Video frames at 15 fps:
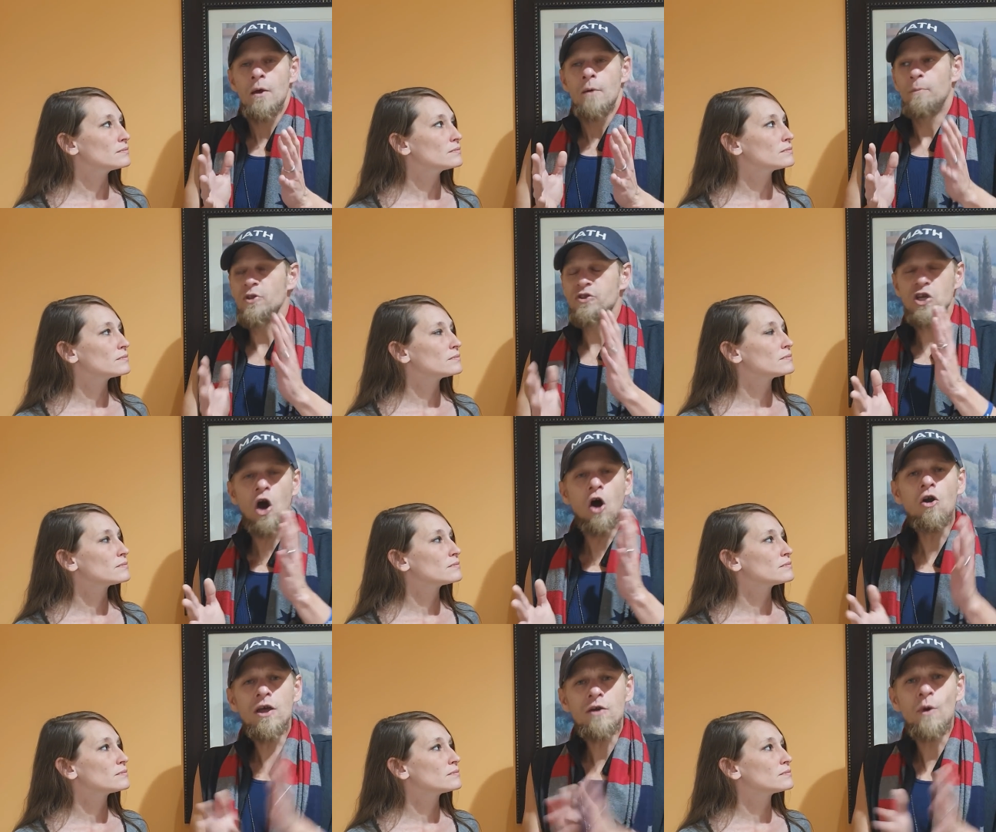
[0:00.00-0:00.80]
Speaker 1: But the
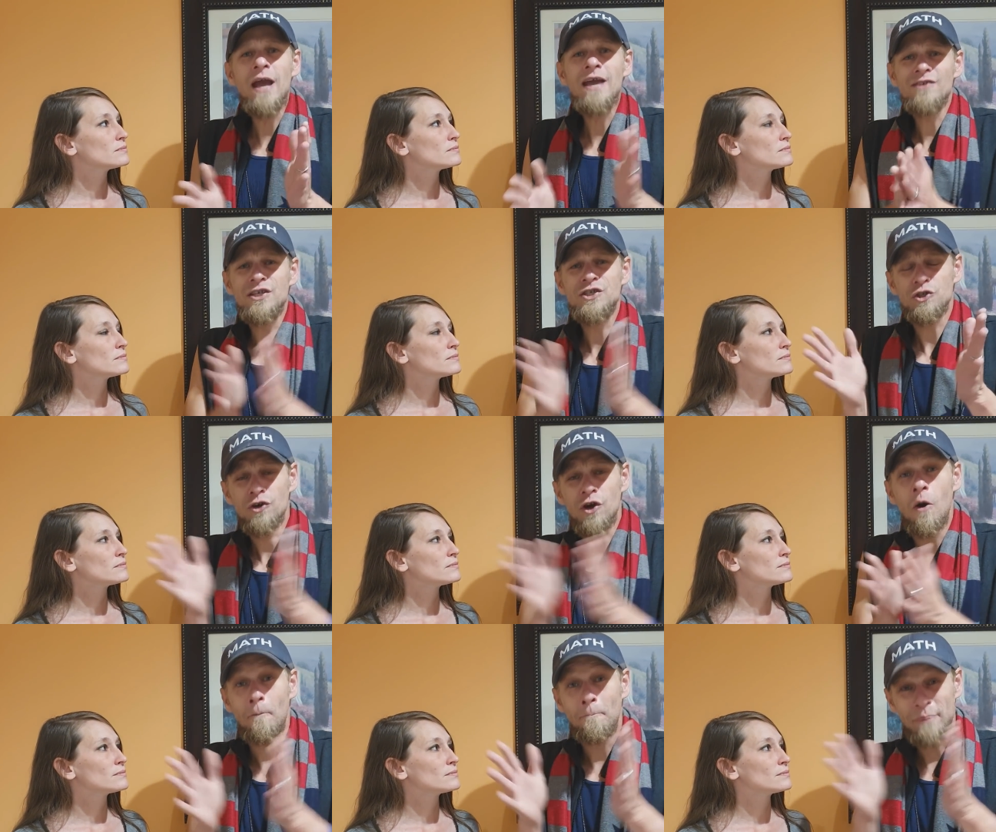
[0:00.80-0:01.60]
only way that you're
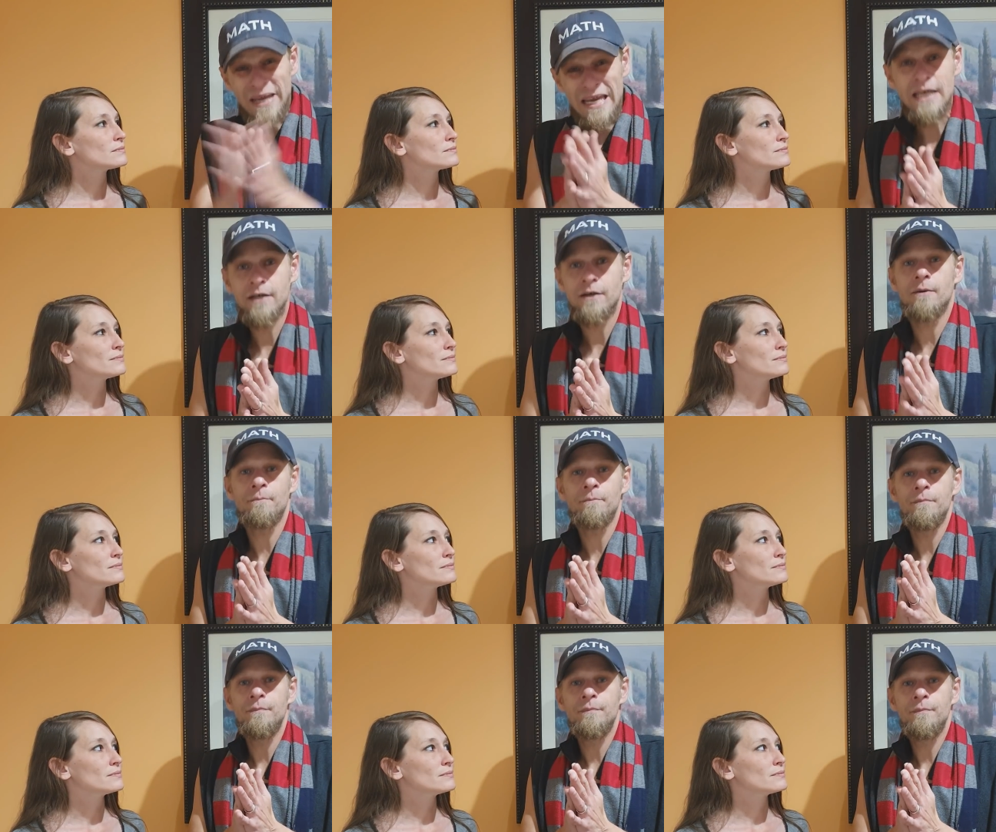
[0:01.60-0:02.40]
gonna beat
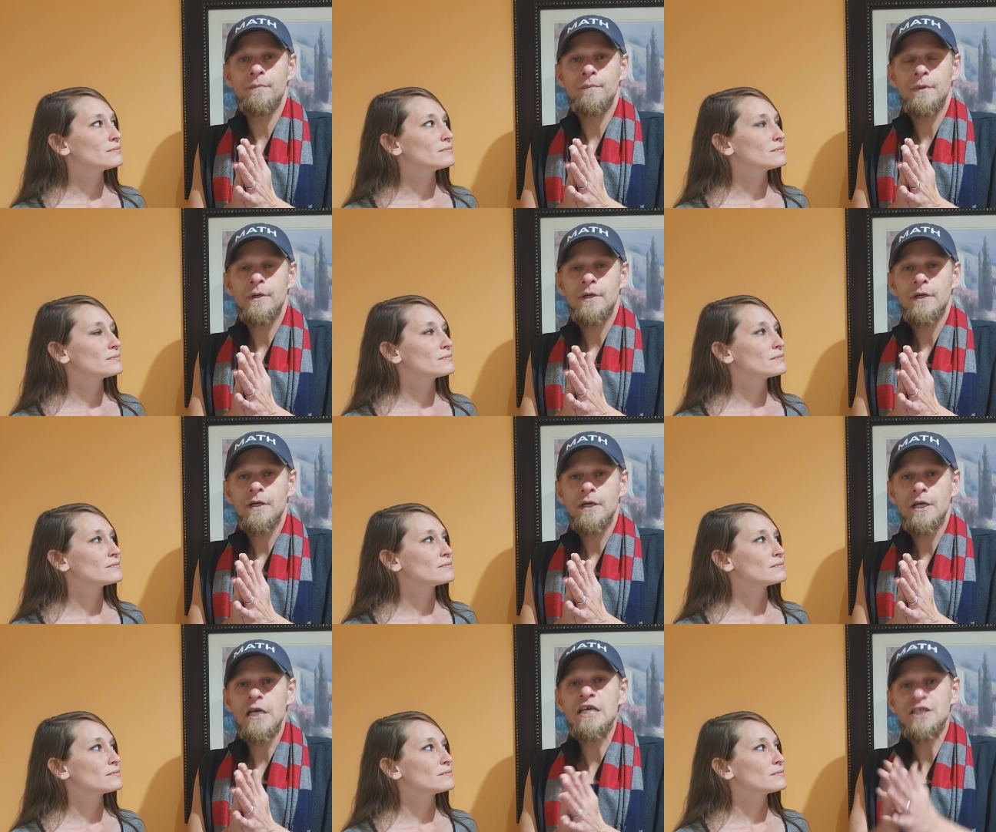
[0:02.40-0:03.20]
them
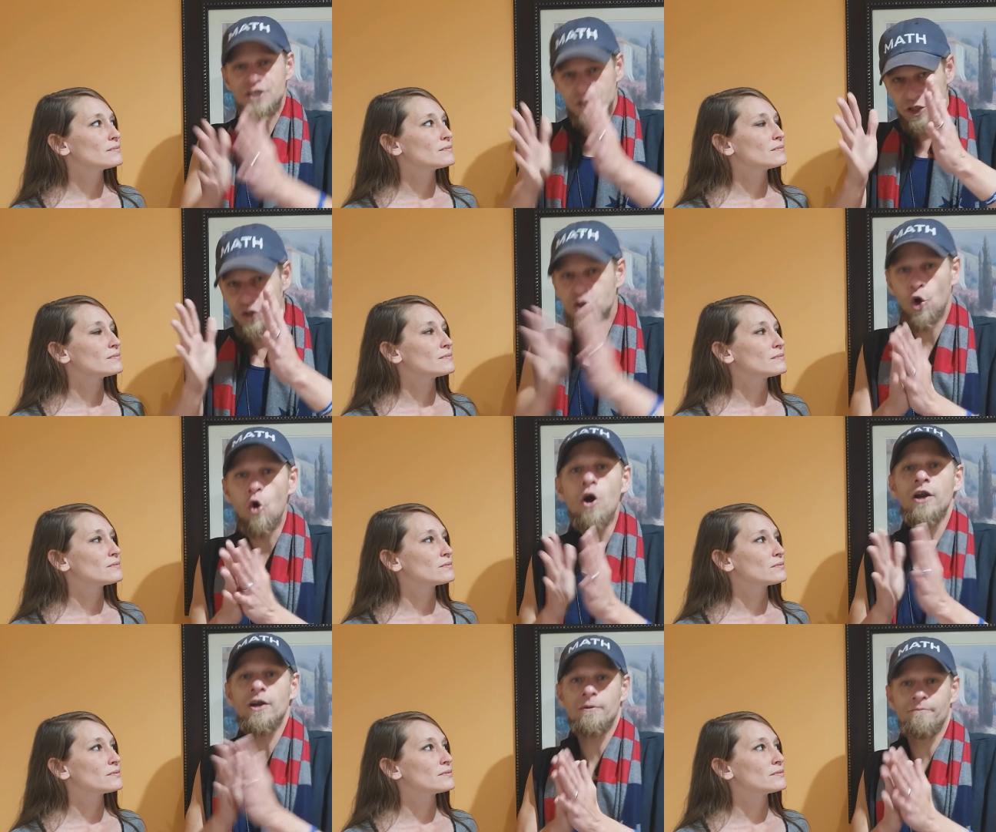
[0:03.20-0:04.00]
is to
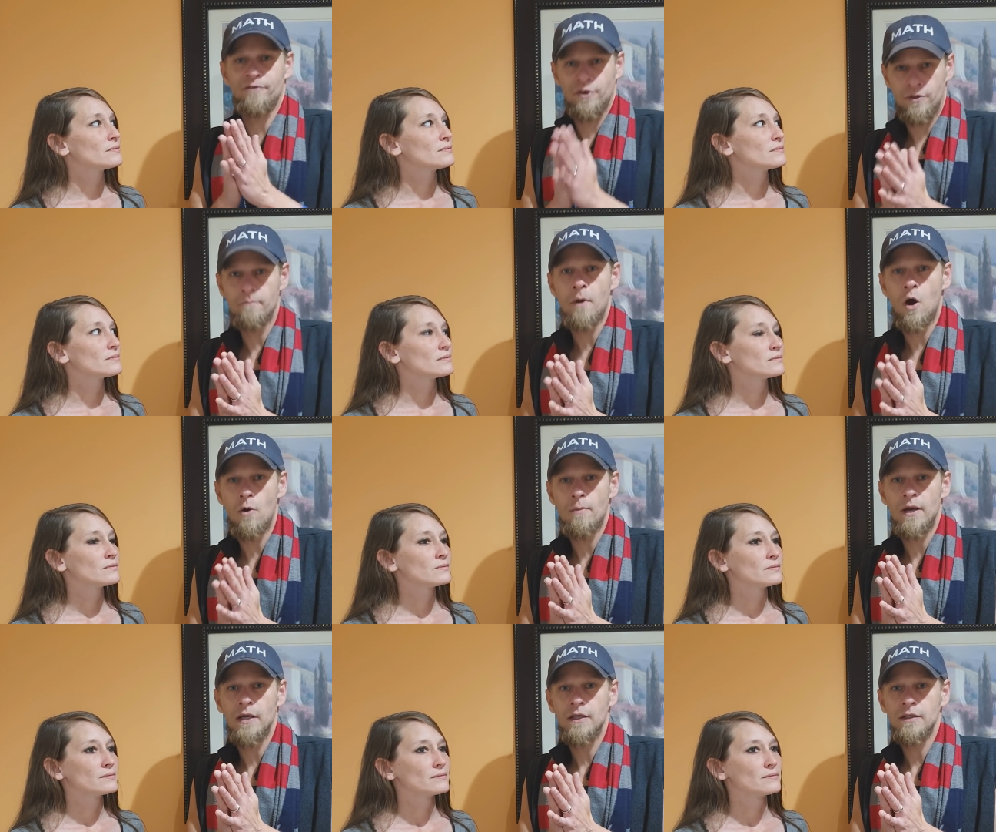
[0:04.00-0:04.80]
join them for the
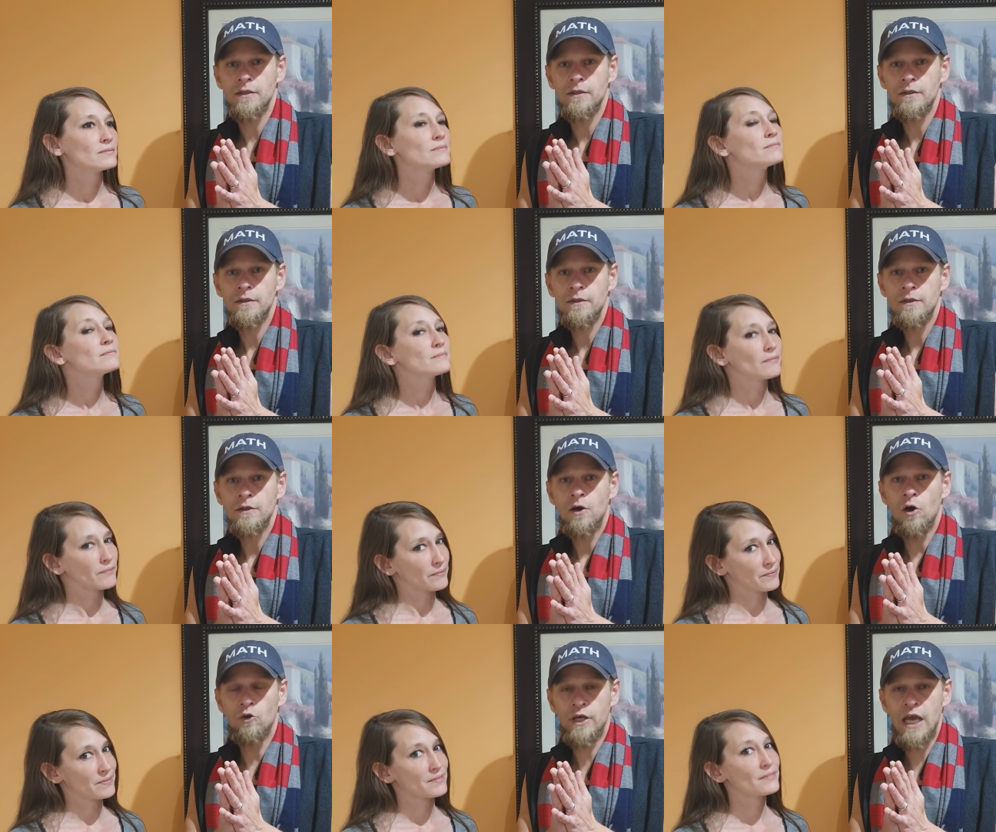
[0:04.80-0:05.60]
moment.
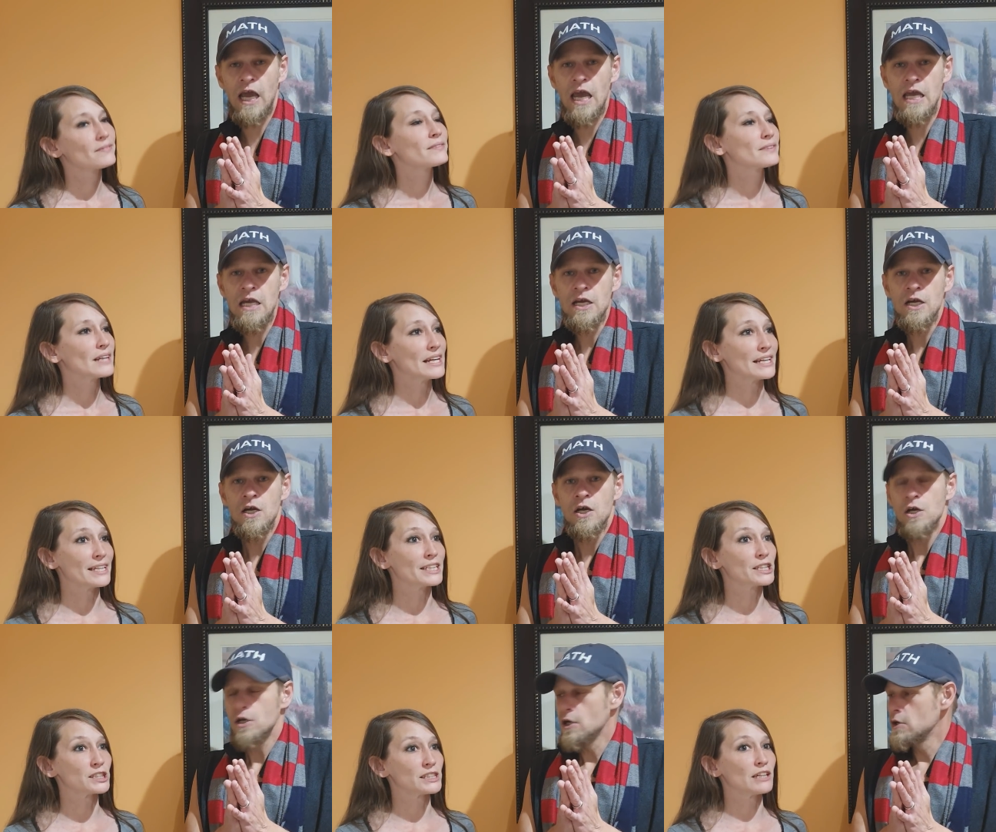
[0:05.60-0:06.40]
Okay?
Speaker 2: And
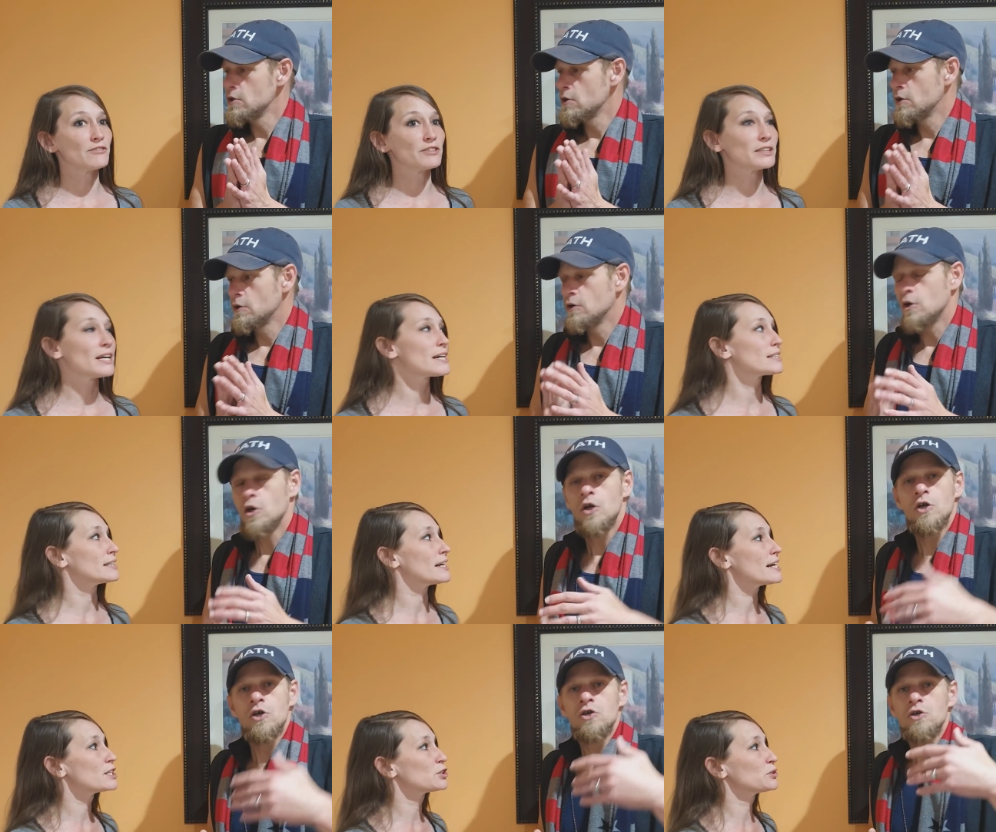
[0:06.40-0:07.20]
get yourself
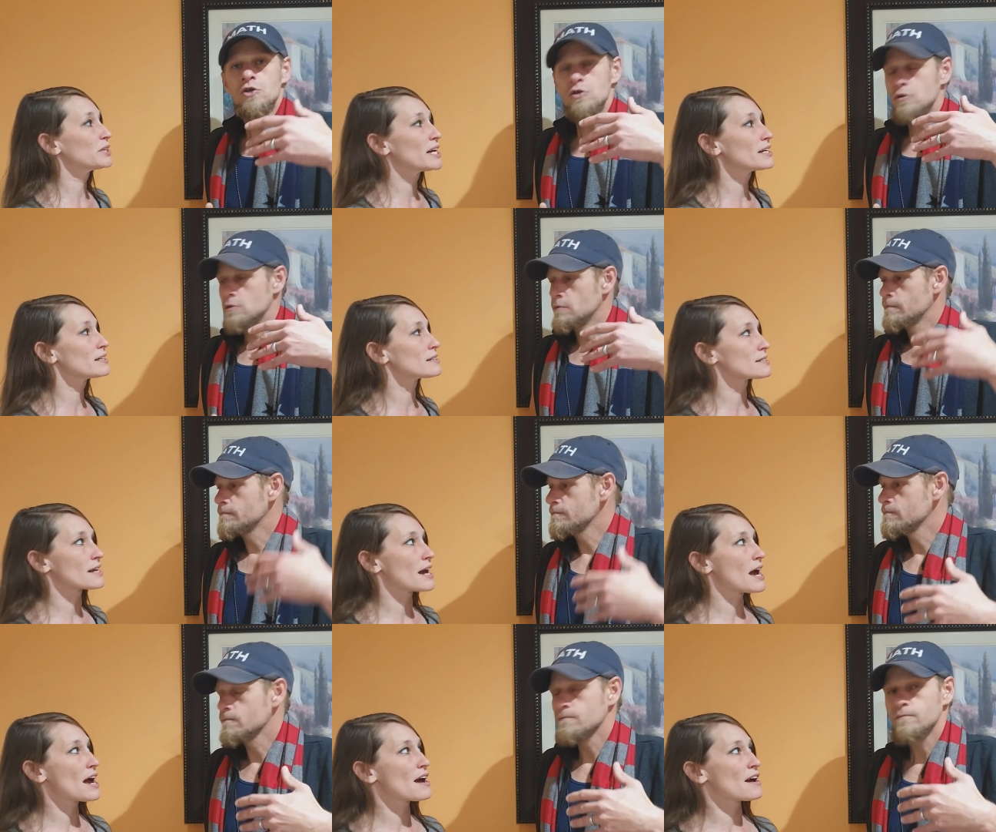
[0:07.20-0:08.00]
elected. Andrew Yang doesn't
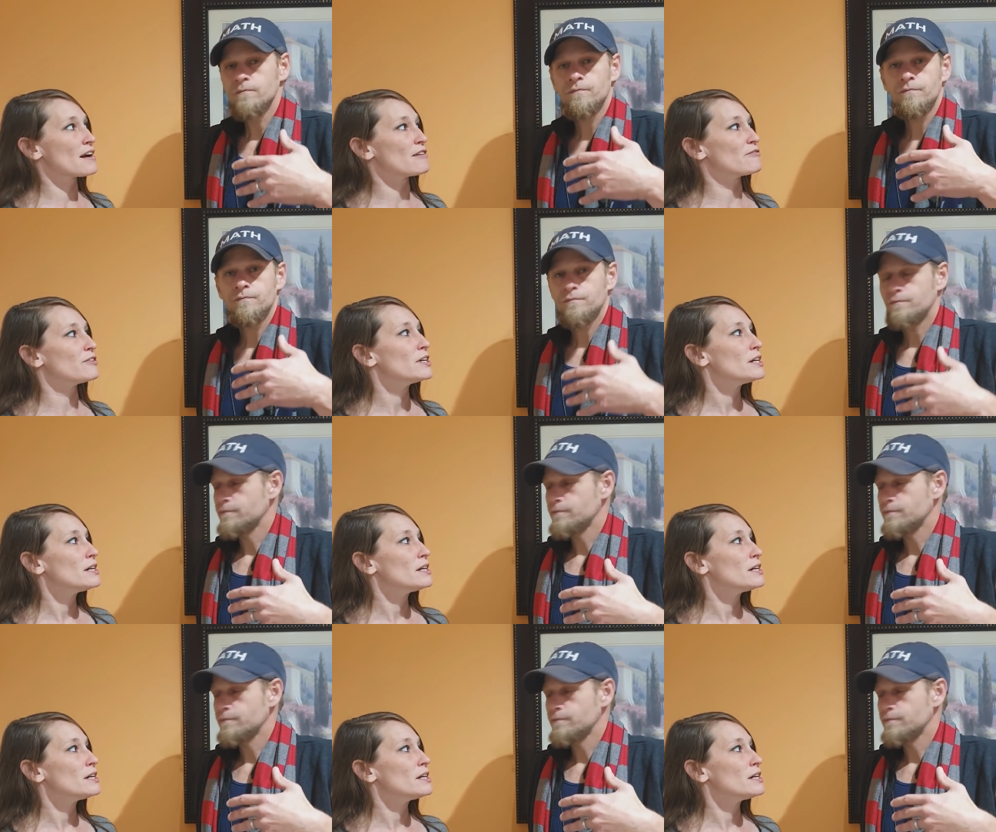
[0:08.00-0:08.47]
have